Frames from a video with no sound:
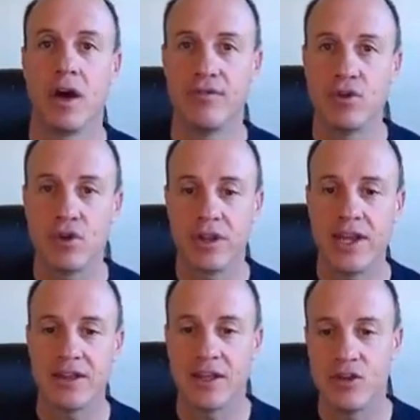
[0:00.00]
of your
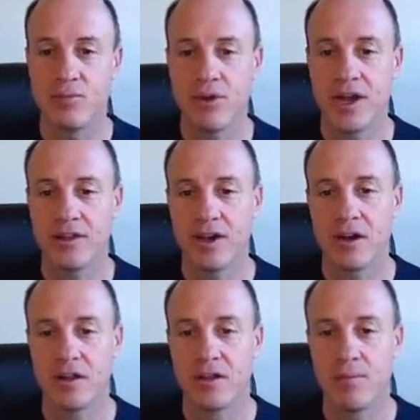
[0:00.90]
link that you put out
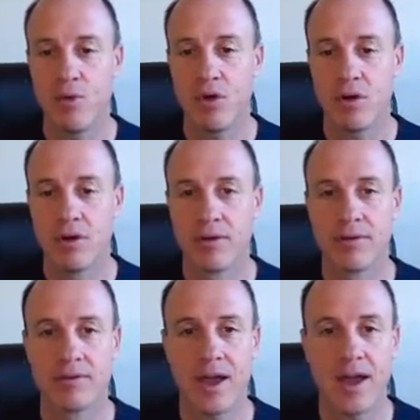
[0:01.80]
there, the more
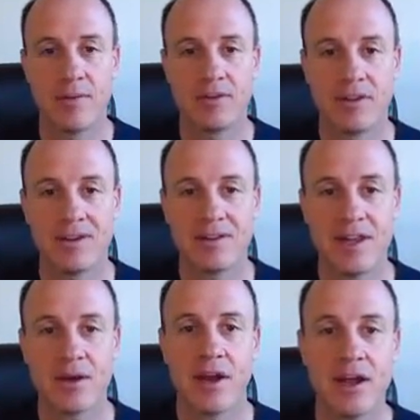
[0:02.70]
times that this
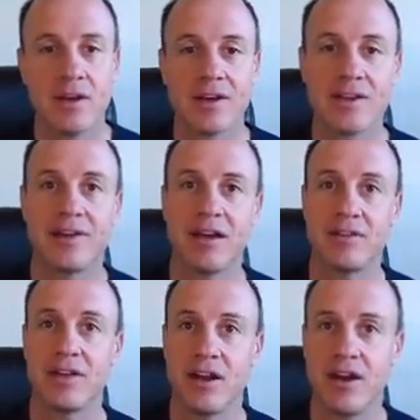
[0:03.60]
link right here gets out
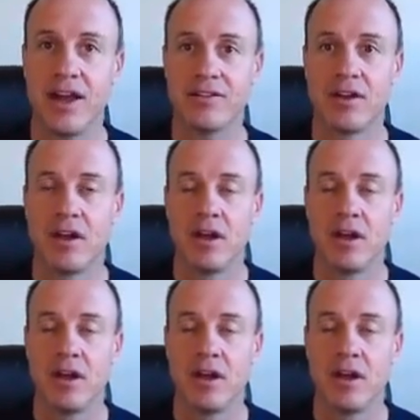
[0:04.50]
to the internet,